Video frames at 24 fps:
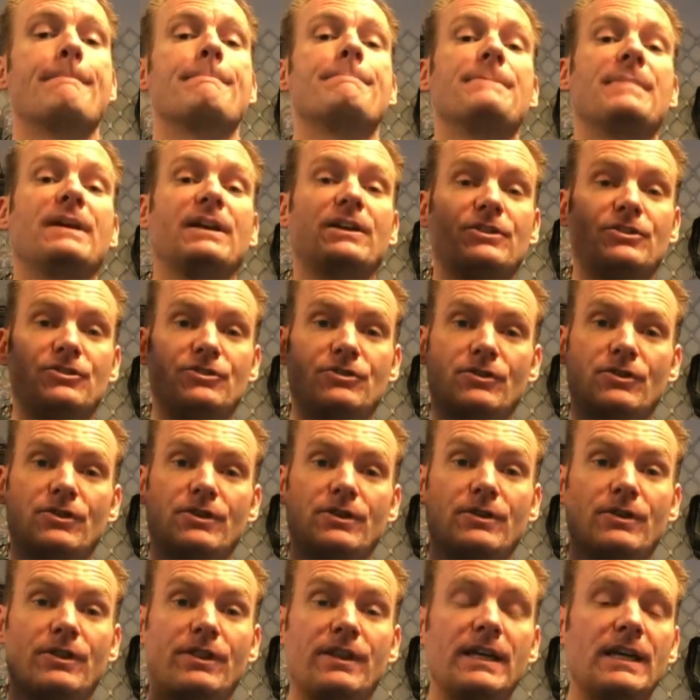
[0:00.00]
make sure
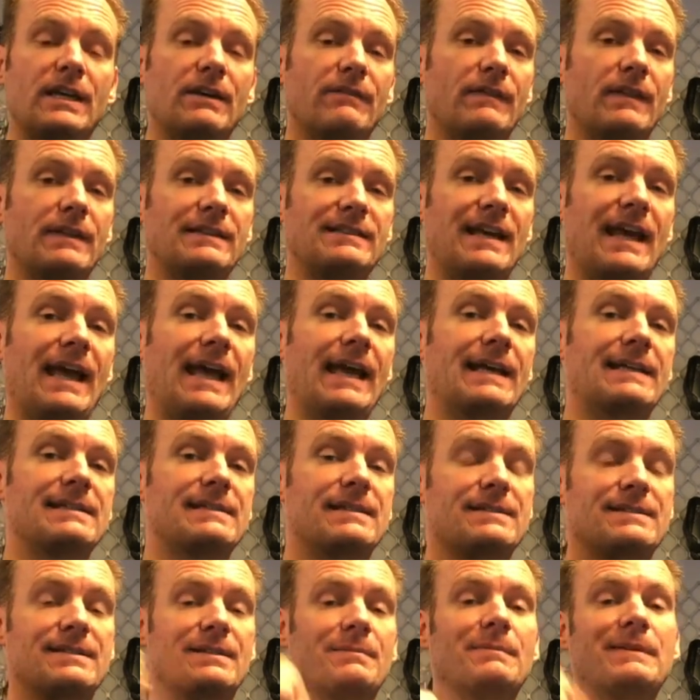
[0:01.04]
you think of the
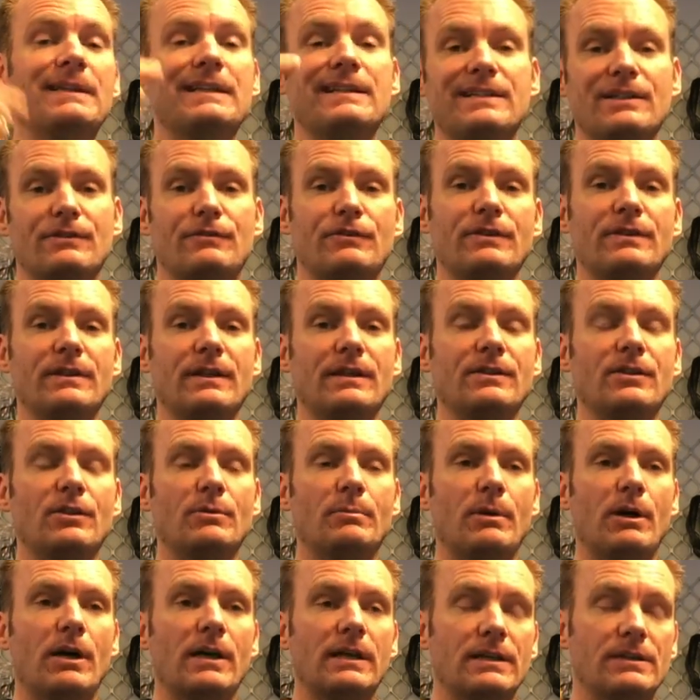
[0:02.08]
tanks as something different than your
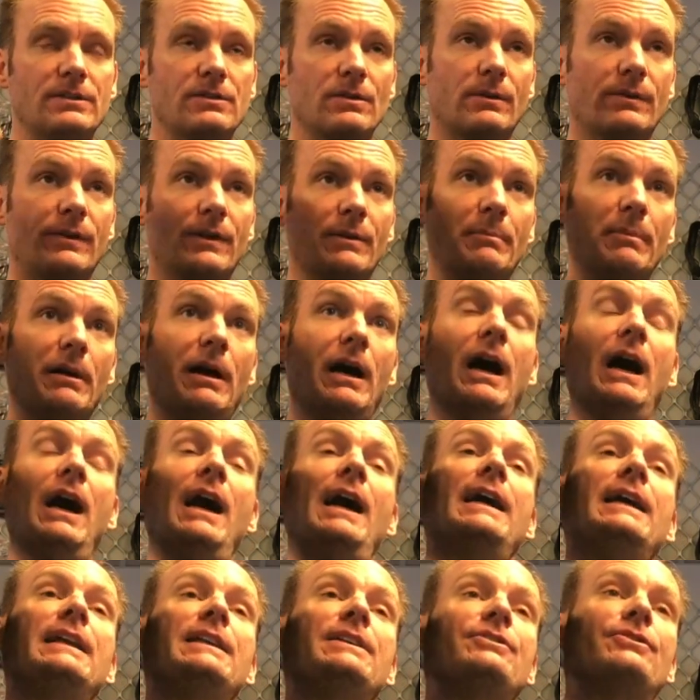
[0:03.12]
body. So they're
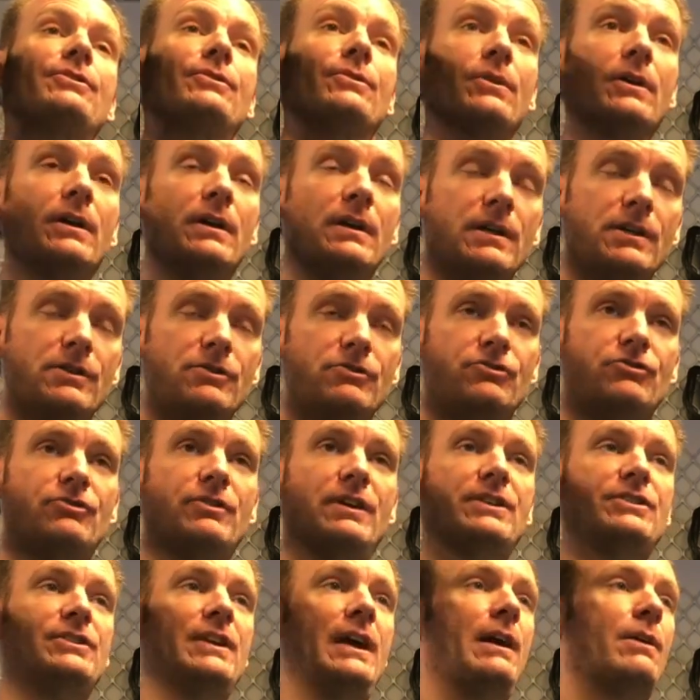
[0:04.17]
behind you.
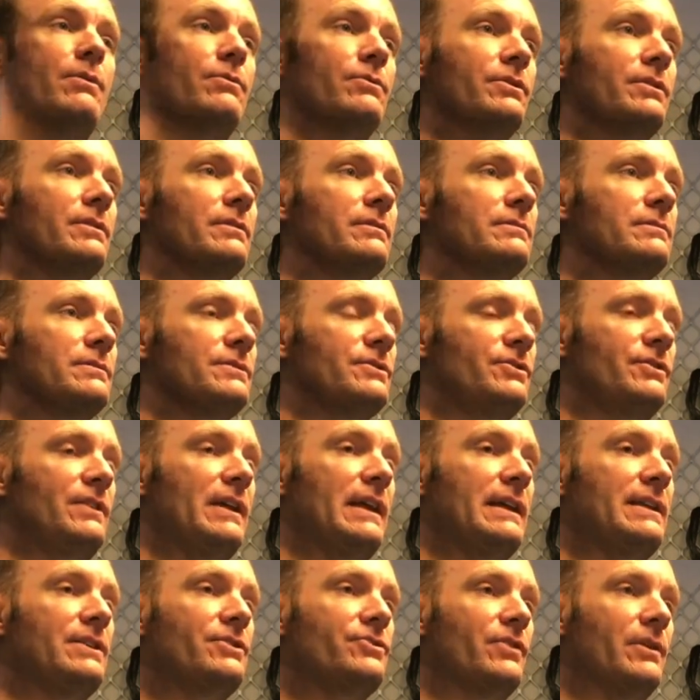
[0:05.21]
Stretch out,
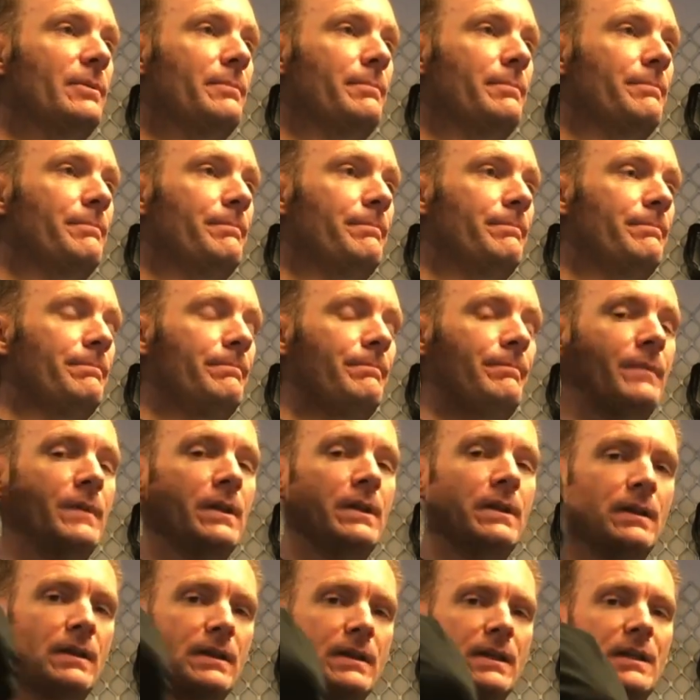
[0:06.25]
stay in trim.
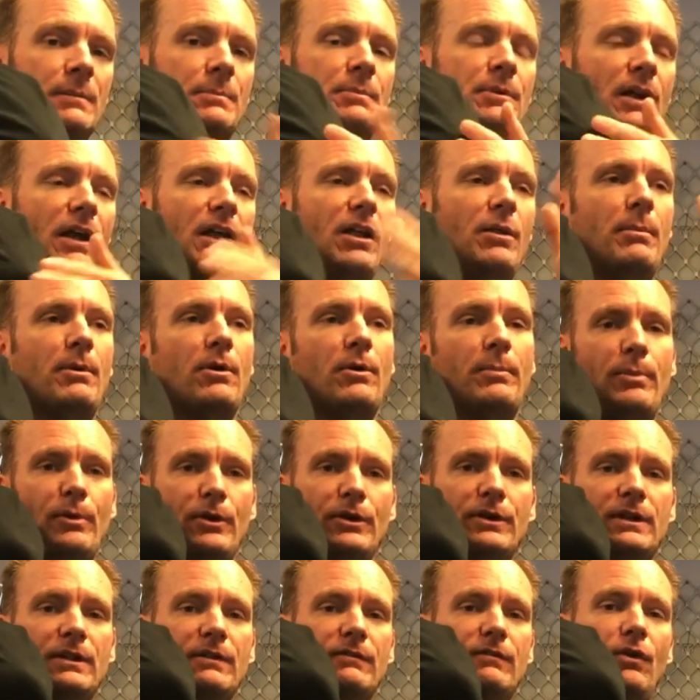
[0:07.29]
keep your elbow
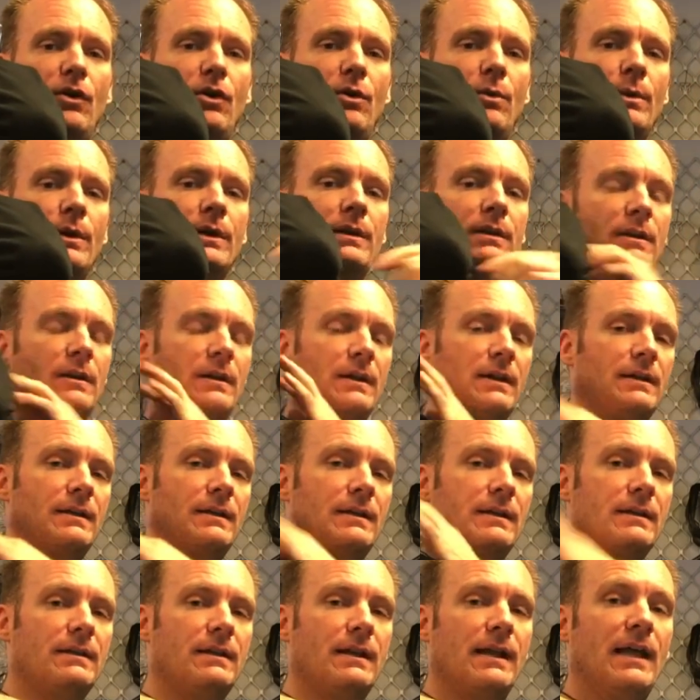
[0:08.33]
pointing forward.
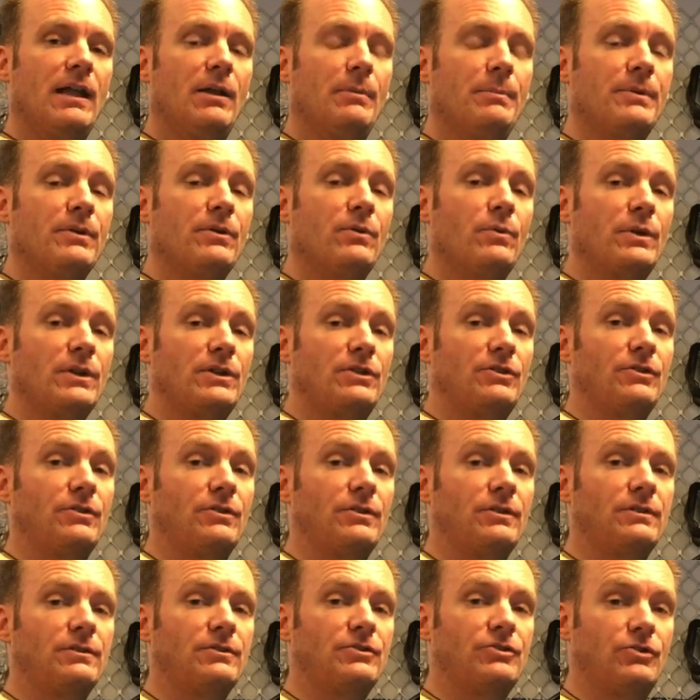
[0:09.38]
It'll help you with
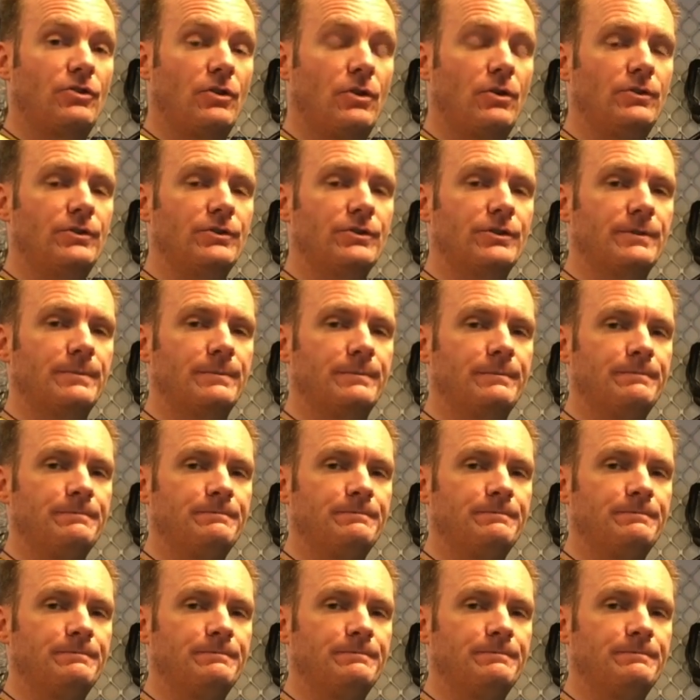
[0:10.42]
your shoulder.